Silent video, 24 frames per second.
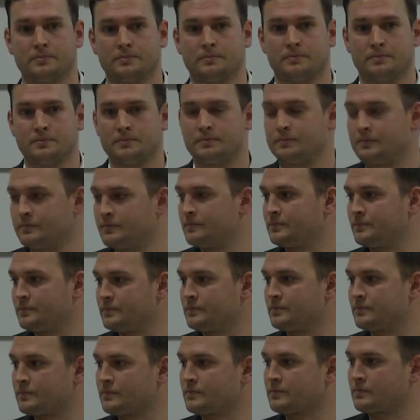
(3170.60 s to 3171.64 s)

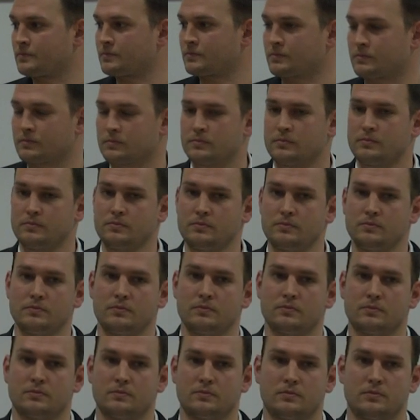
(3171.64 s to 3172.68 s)

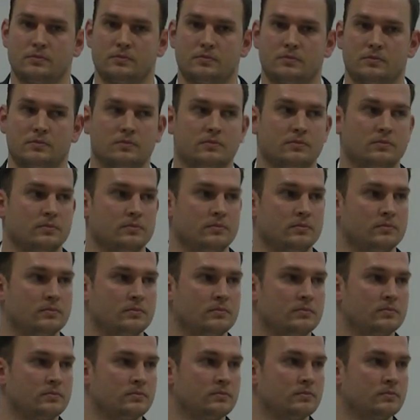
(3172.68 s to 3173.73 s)

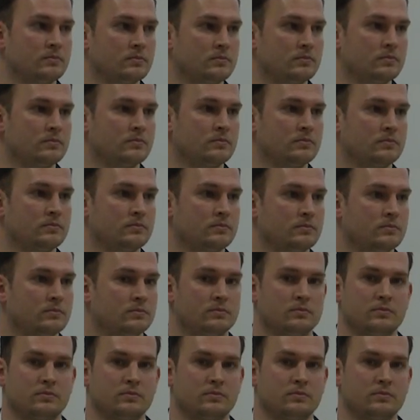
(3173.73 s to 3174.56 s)
No one is speaking in this clip.